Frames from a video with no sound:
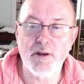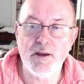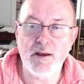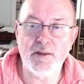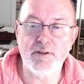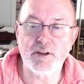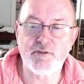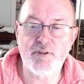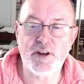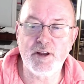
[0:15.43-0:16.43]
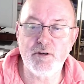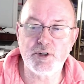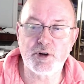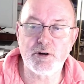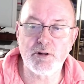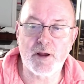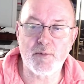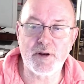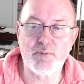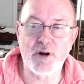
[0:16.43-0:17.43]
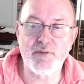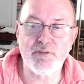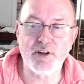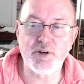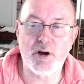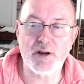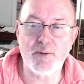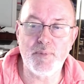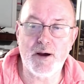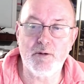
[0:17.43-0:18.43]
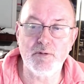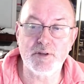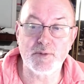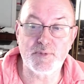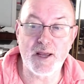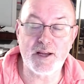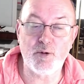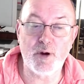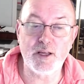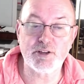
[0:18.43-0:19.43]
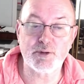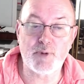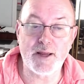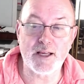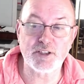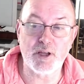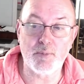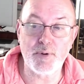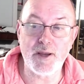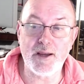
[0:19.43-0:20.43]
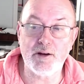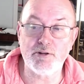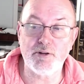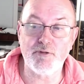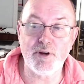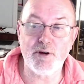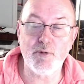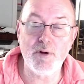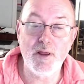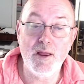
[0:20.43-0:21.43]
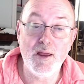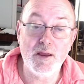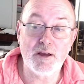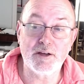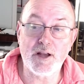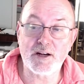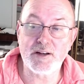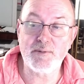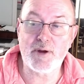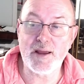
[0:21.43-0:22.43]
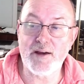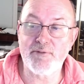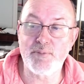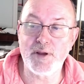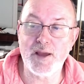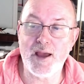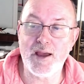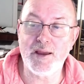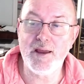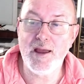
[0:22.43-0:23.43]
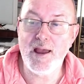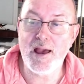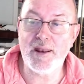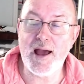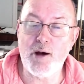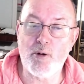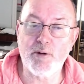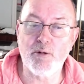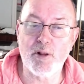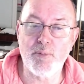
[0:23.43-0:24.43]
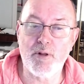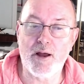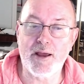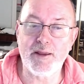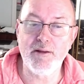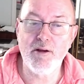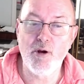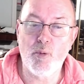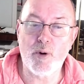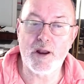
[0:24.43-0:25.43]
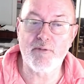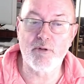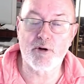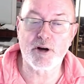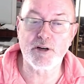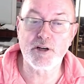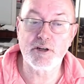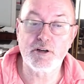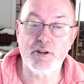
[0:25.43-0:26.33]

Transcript: In this video journal, I'm going to briefly talk about some takeaways from my SLP interview, conducting my FBA, and how I will apply what I've learned to the